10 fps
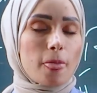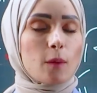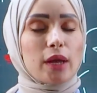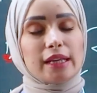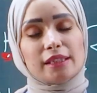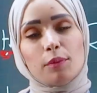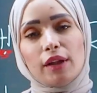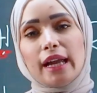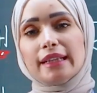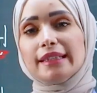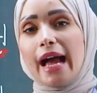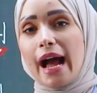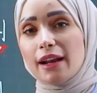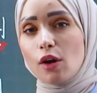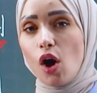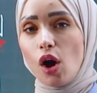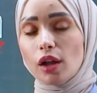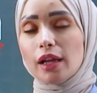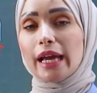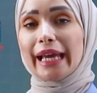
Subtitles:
We explained alcohol,